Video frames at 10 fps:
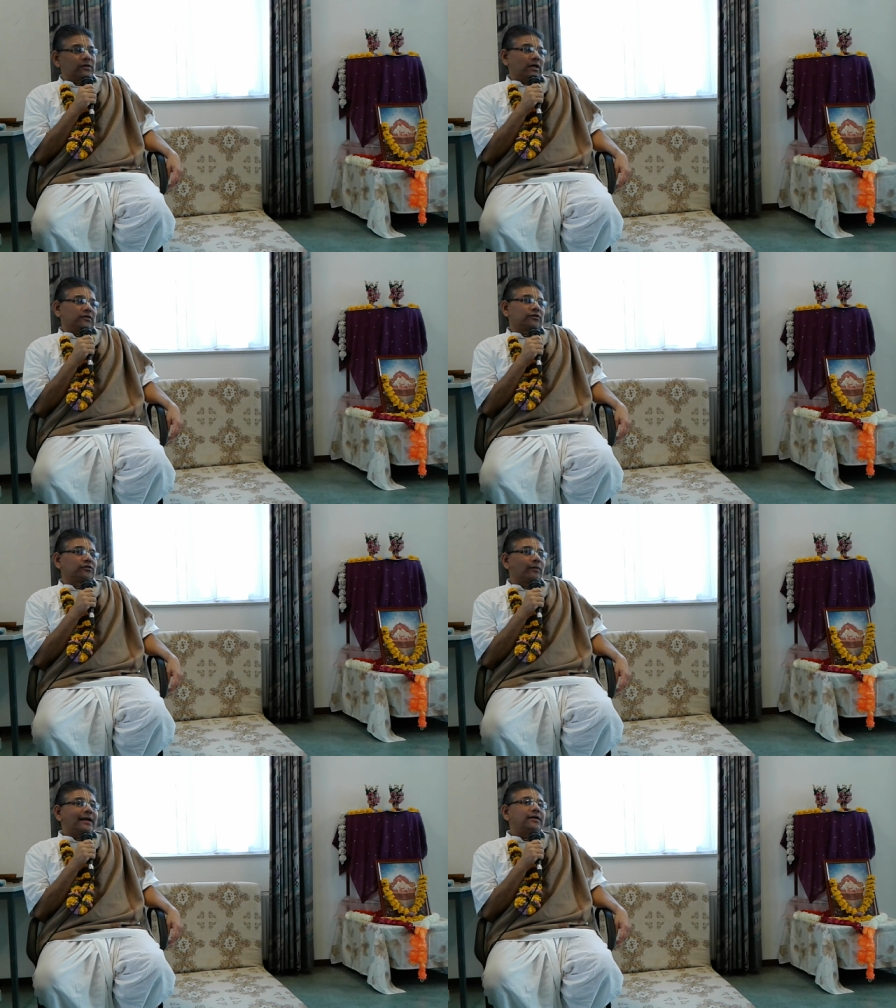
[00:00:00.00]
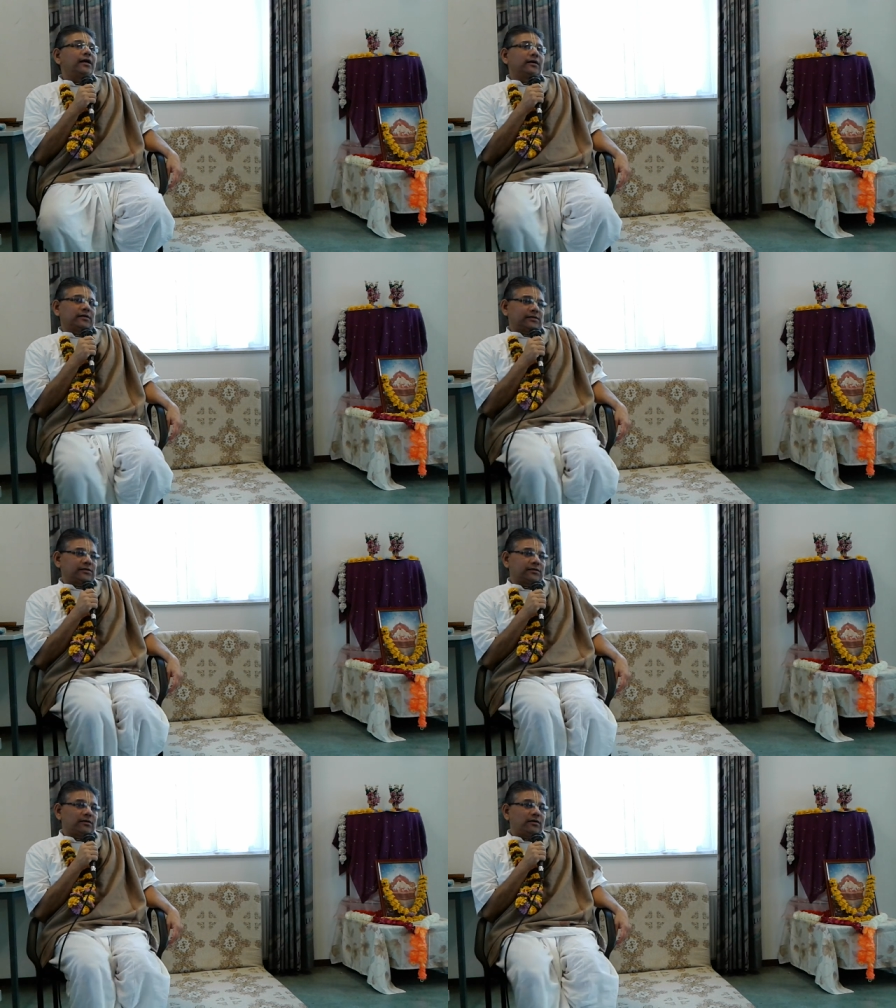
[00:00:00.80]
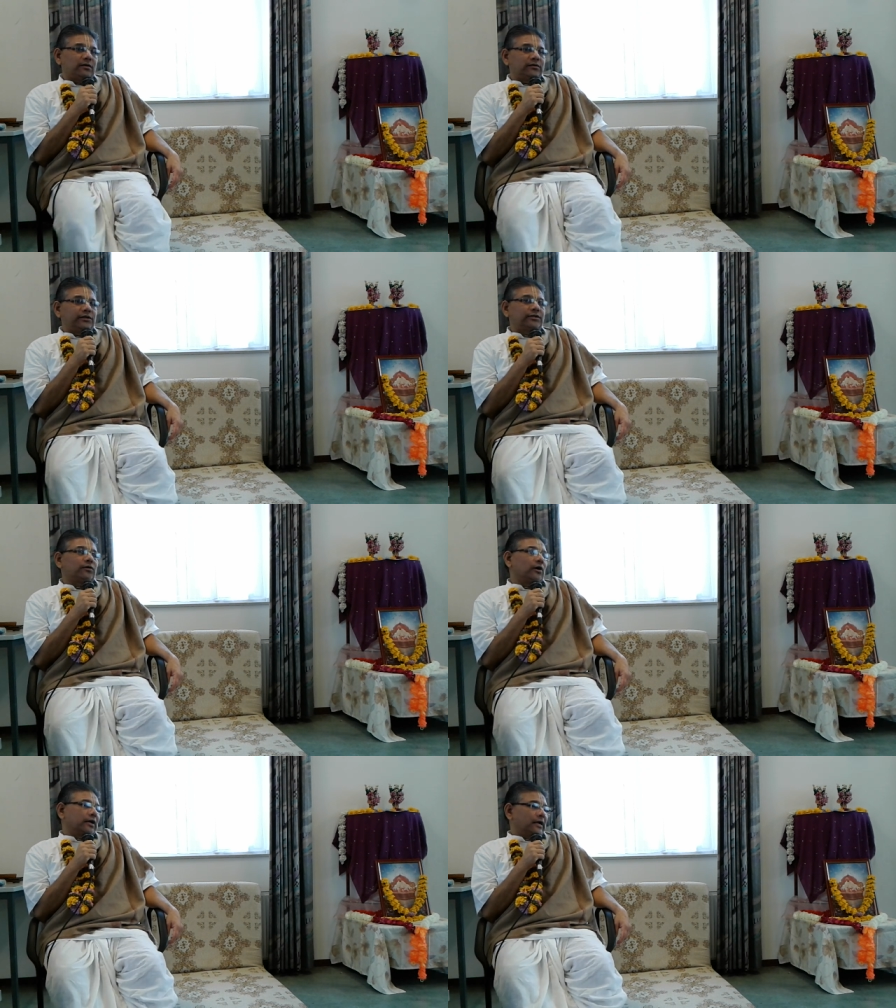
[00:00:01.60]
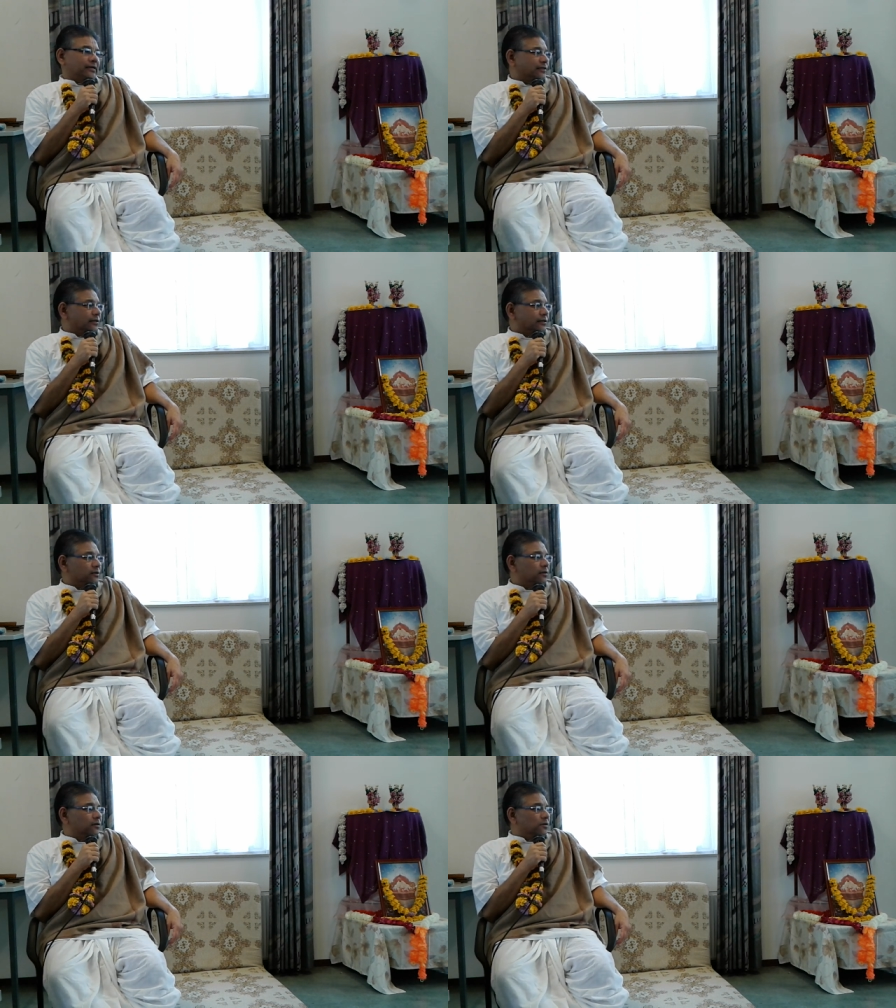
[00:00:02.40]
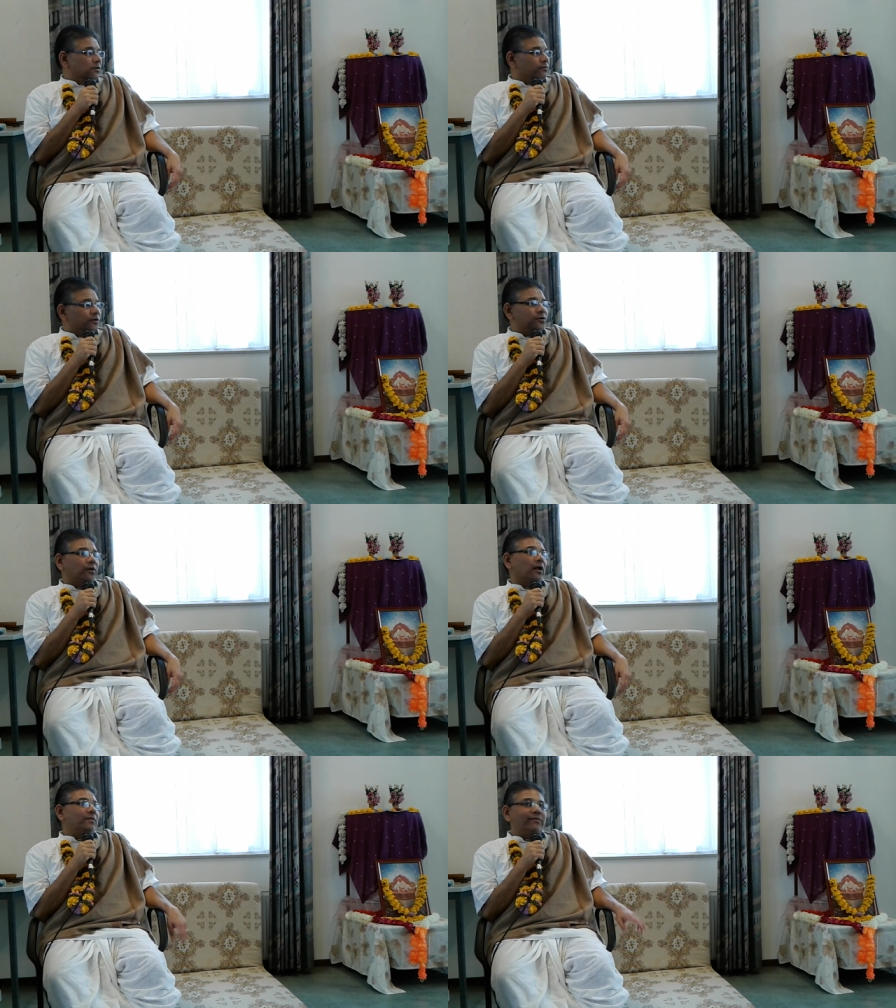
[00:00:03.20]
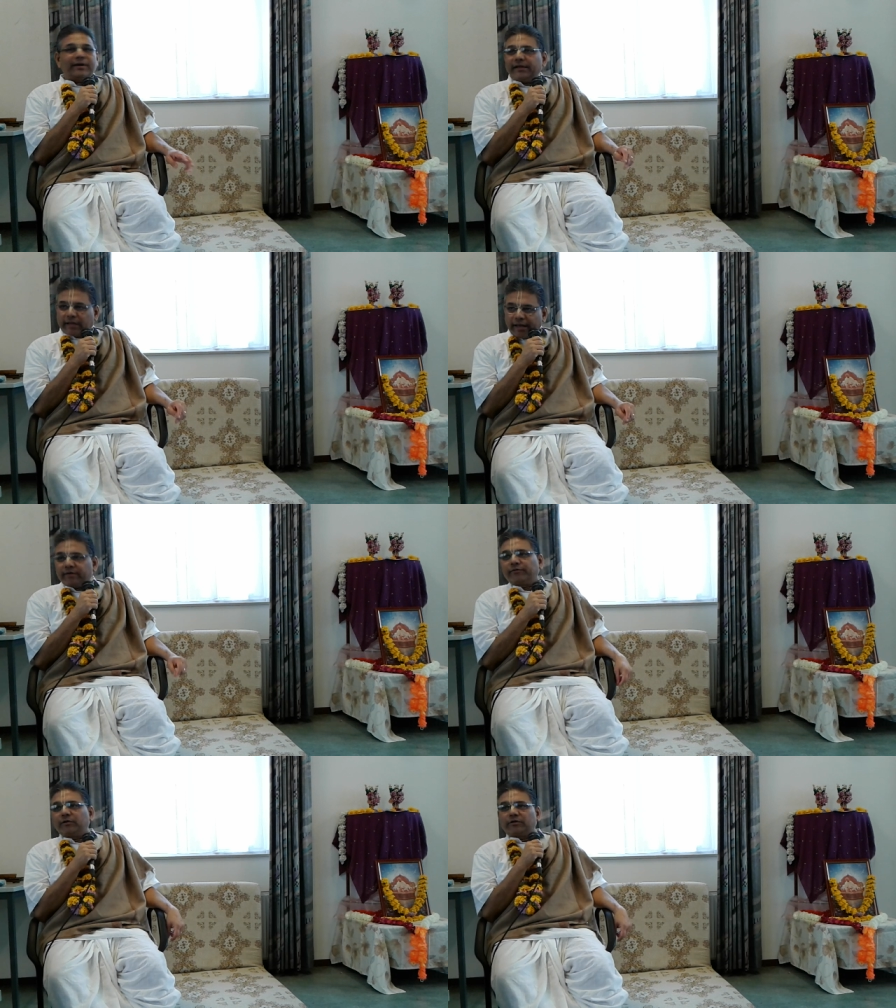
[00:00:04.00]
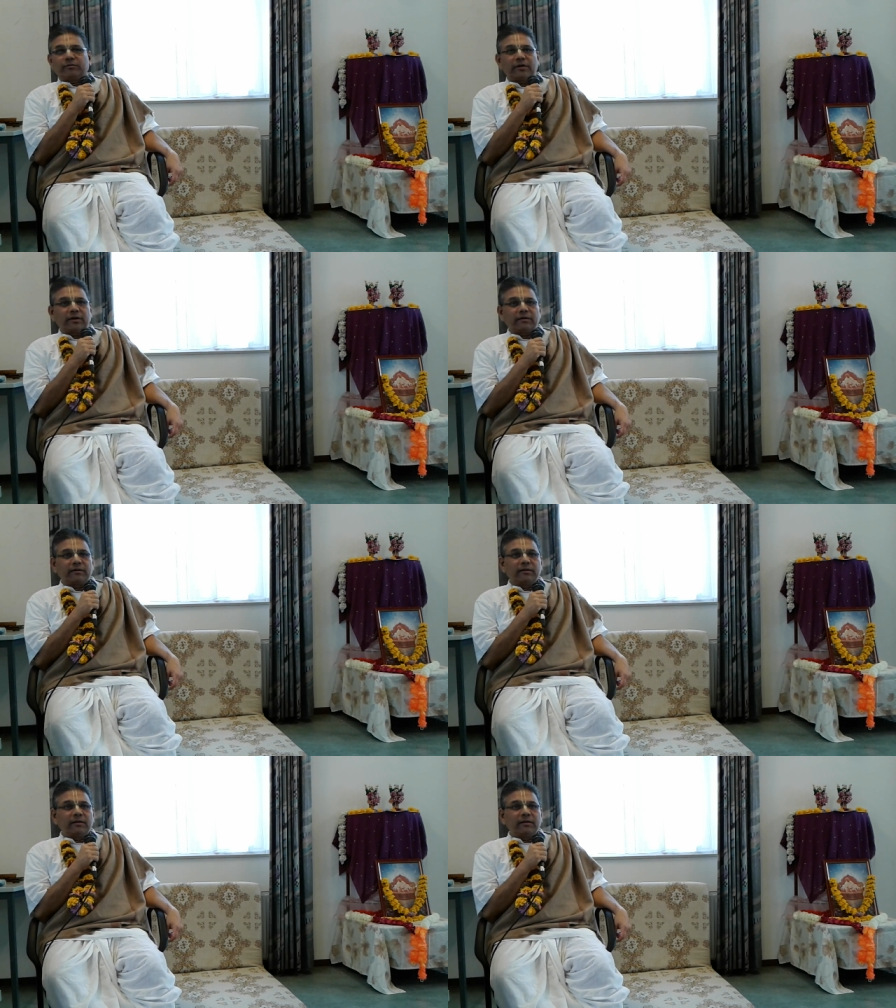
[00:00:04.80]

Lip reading: Yeah, so 20 years she's organizing. We should all be very thankful to her.